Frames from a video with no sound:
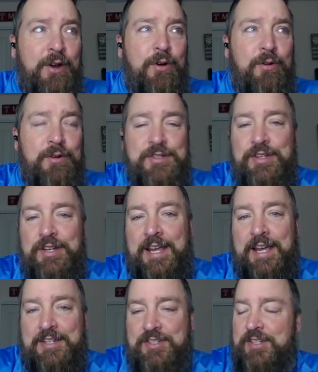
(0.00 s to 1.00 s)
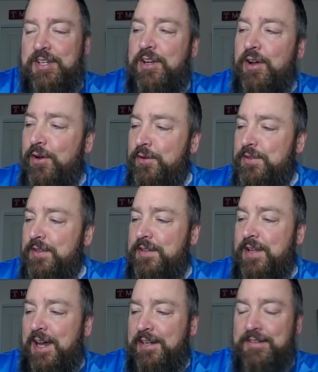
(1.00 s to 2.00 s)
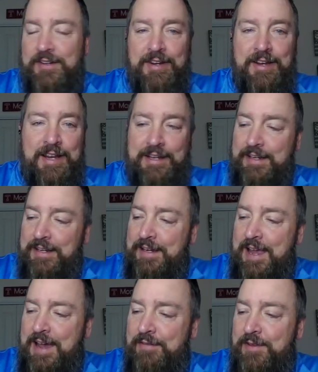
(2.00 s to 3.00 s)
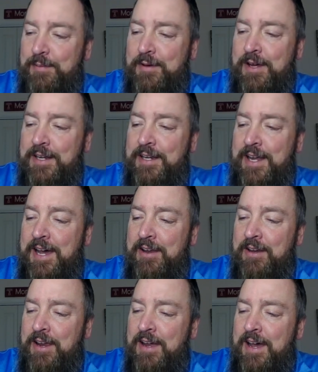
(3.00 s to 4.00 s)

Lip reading: or should I actually go to the doctor and have them cut it out?